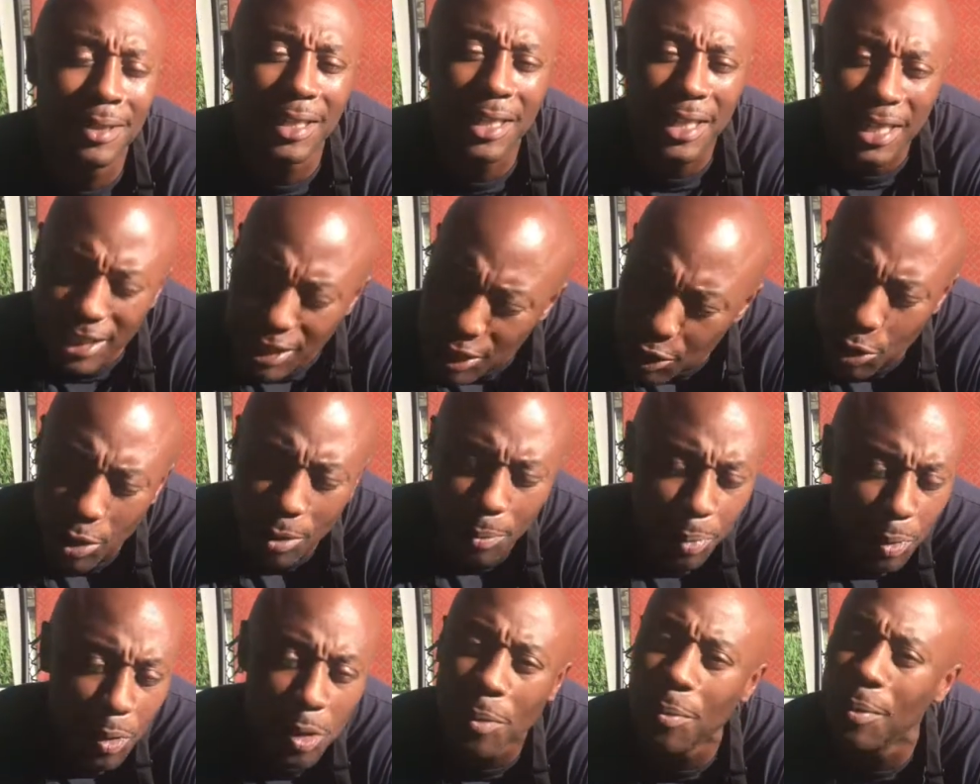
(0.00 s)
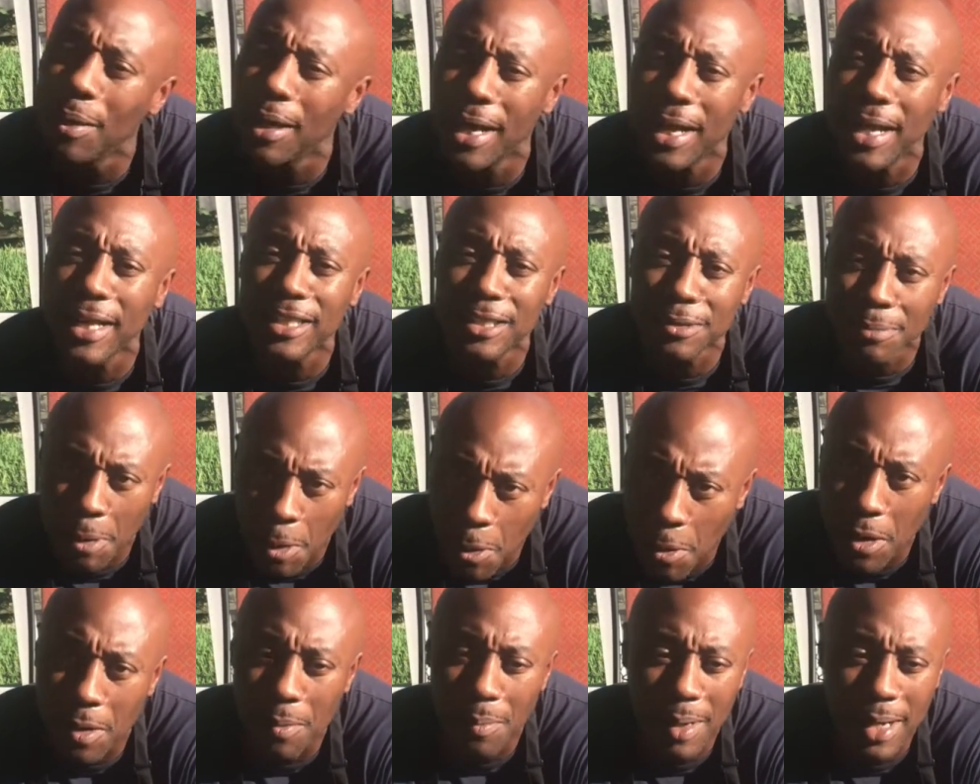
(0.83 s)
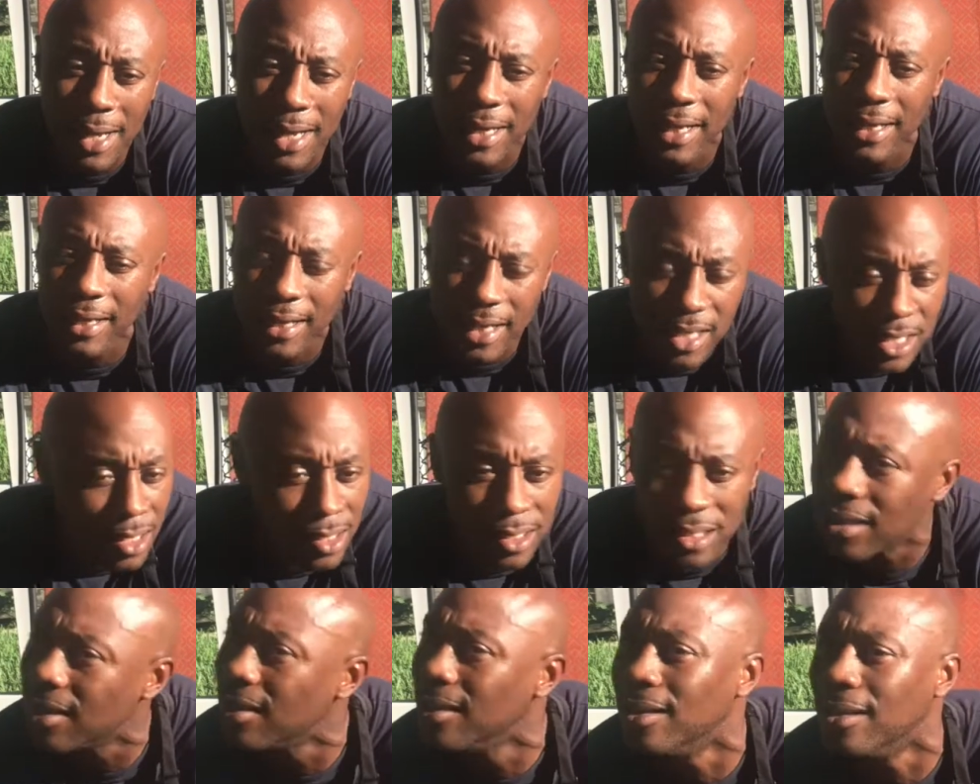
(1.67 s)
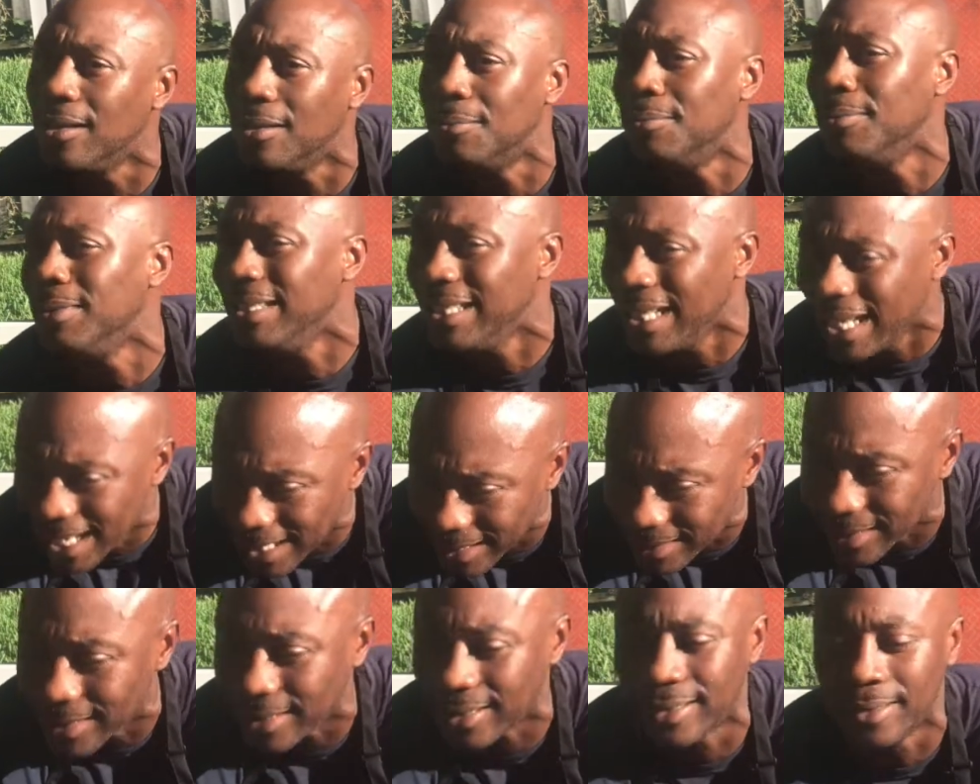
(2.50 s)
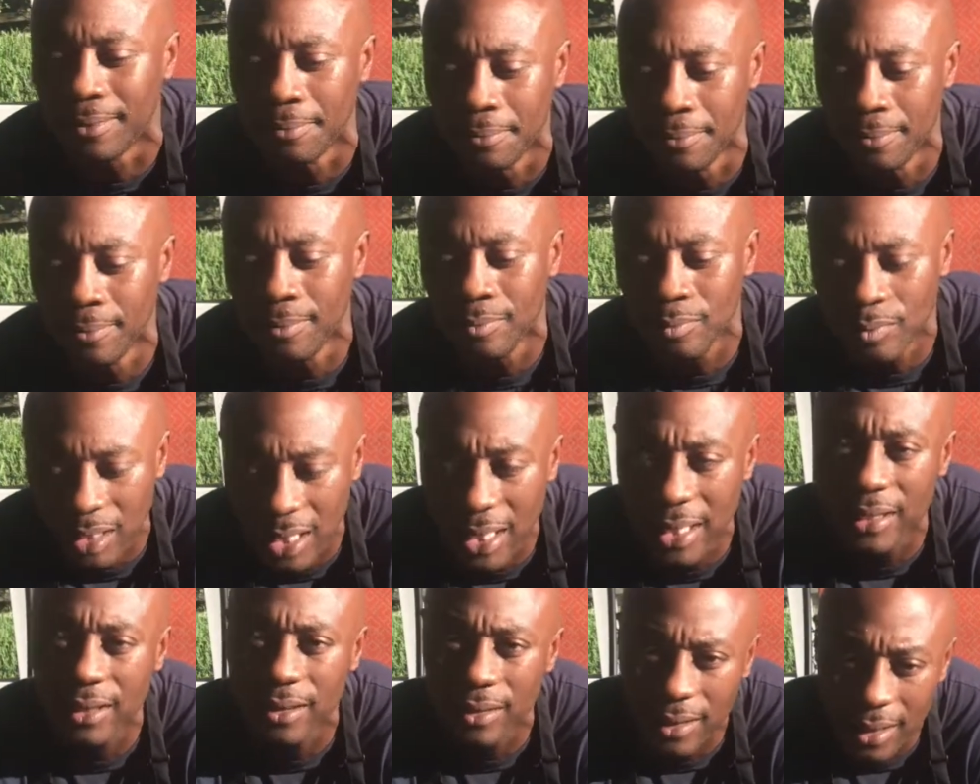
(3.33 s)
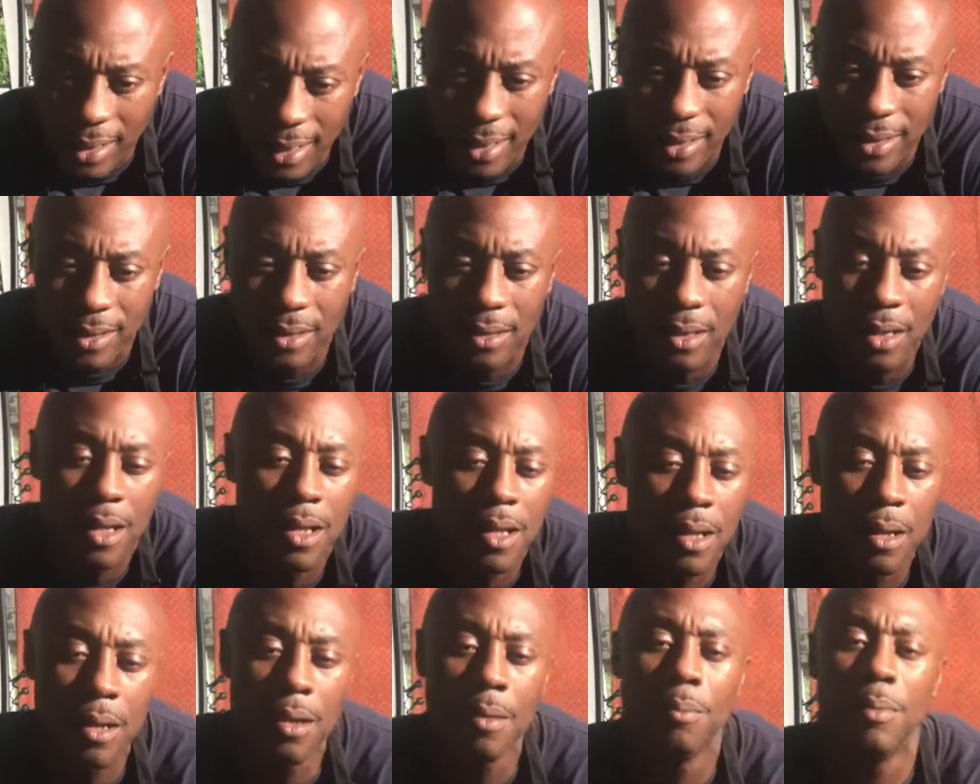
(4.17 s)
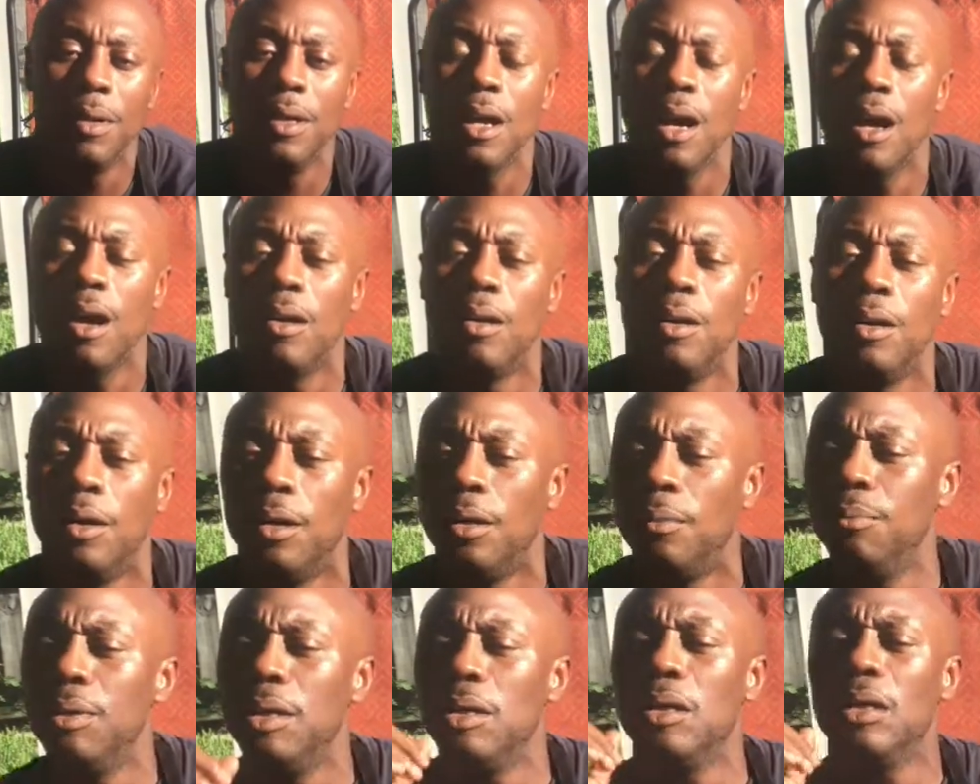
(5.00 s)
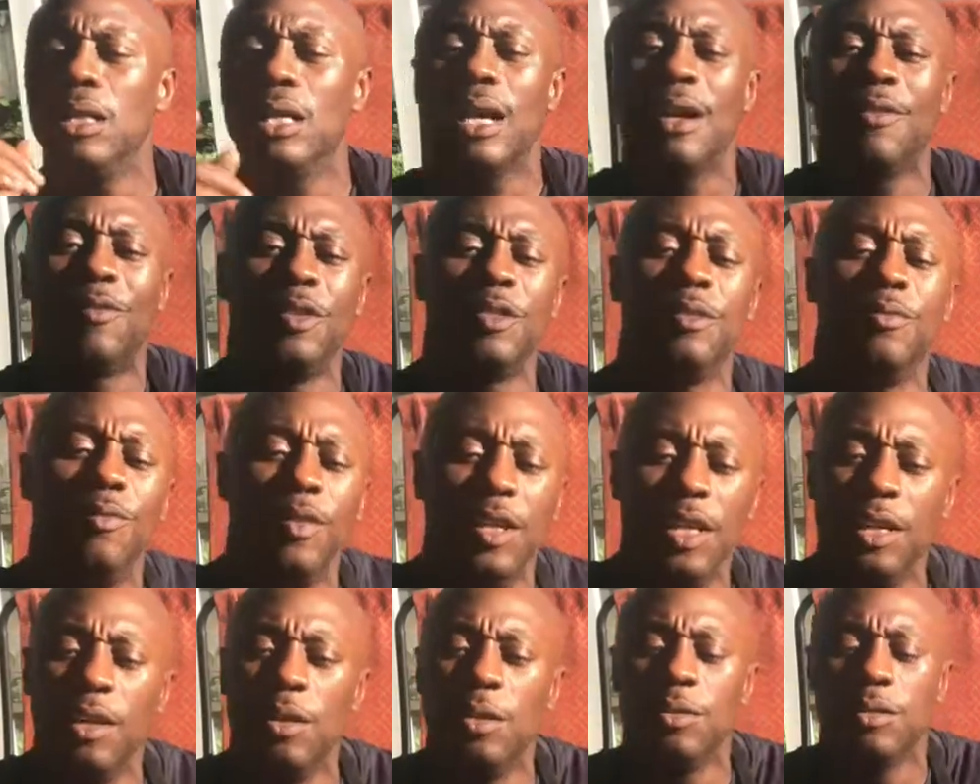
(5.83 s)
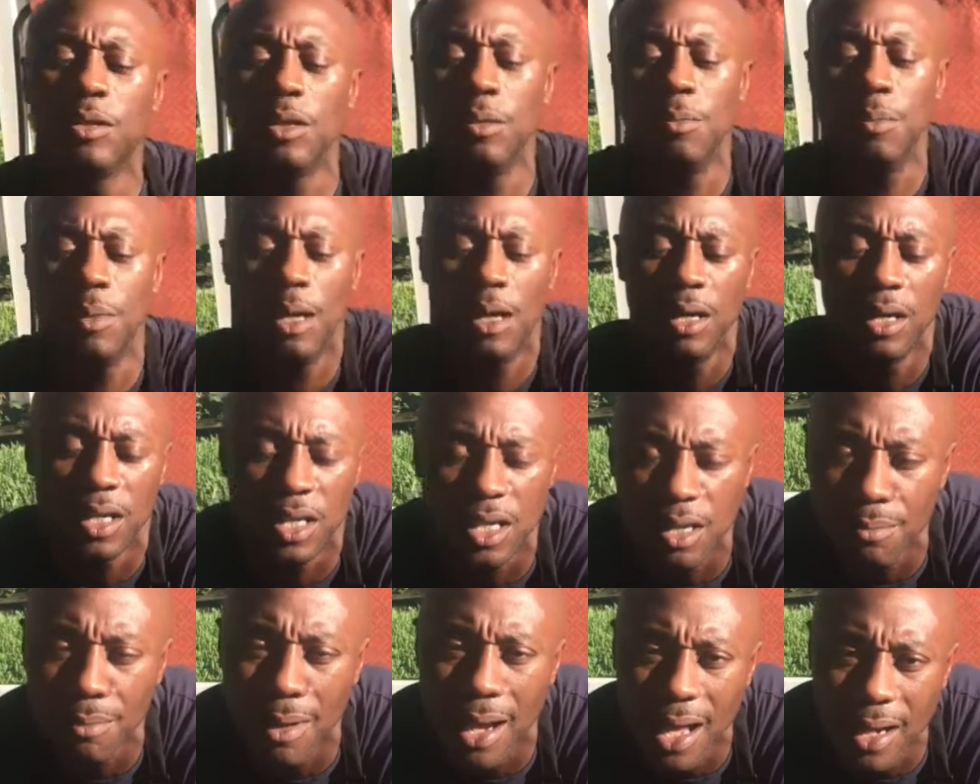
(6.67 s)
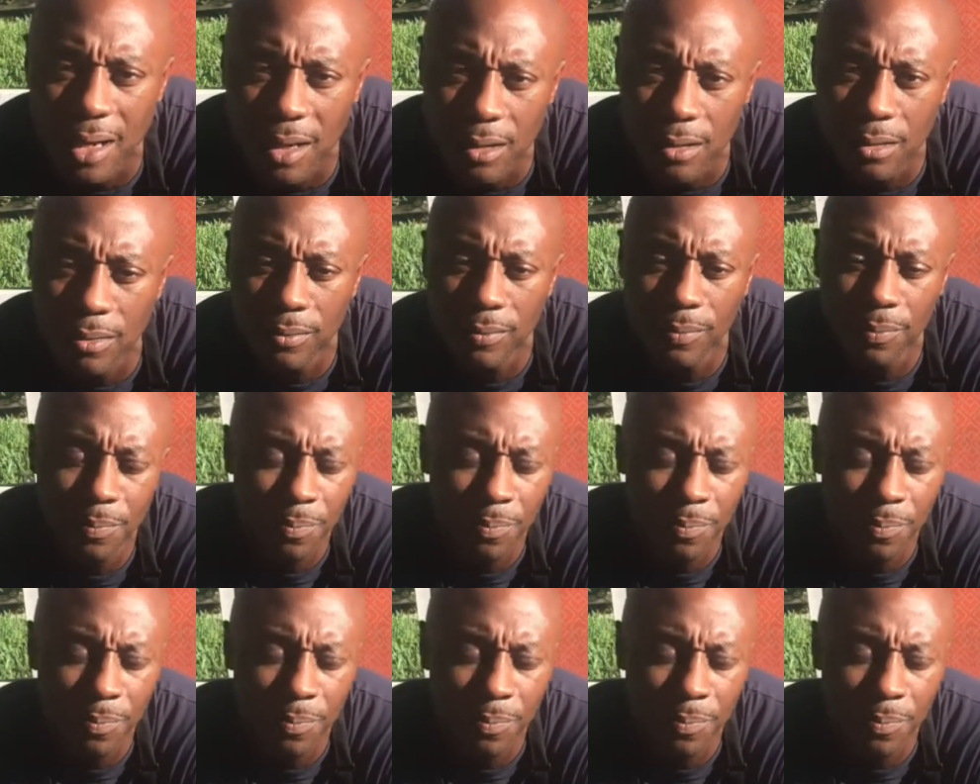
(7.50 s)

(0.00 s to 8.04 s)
Get you a pull behind smoker, man, and get you some. Yes. Yes, yes. But no, um, be on the lookout for some videos on my uh, Kamado.